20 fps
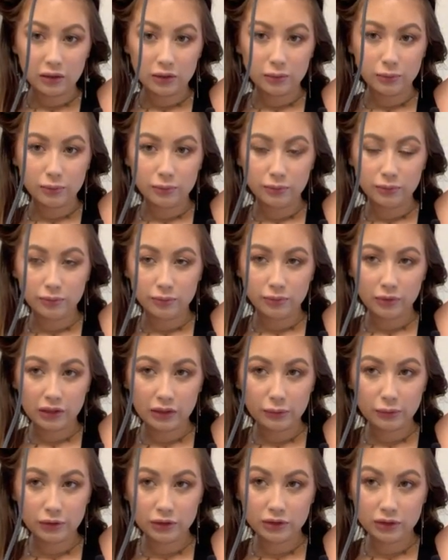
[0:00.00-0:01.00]
don't want to
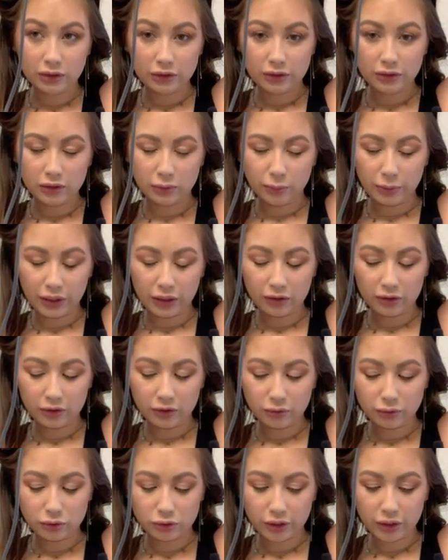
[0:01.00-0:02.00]
start a debate on new Drake
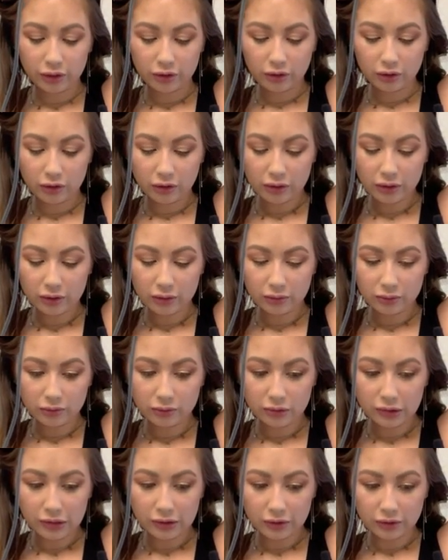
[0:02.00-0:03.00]
or not. I don't
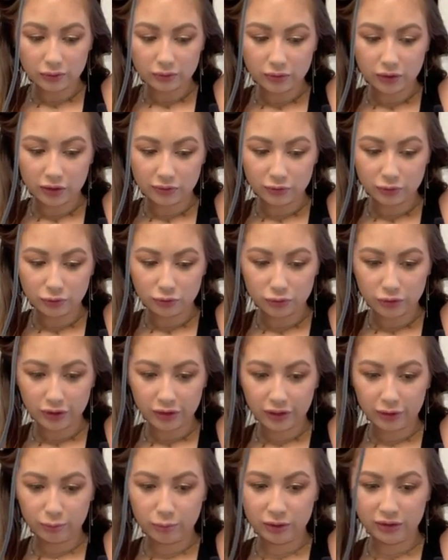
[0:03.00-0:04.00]
love new Drake, but
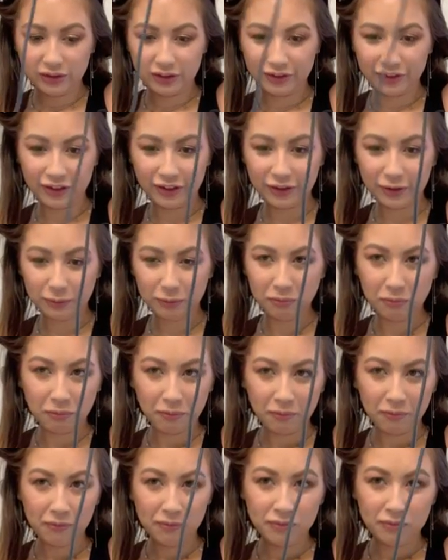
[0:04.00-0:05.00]
like,
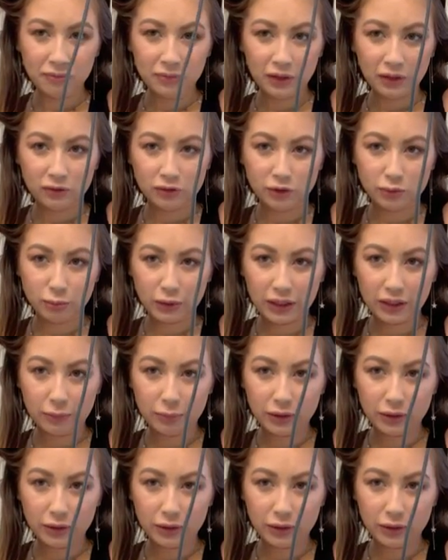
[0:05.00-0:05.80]
just my opinion.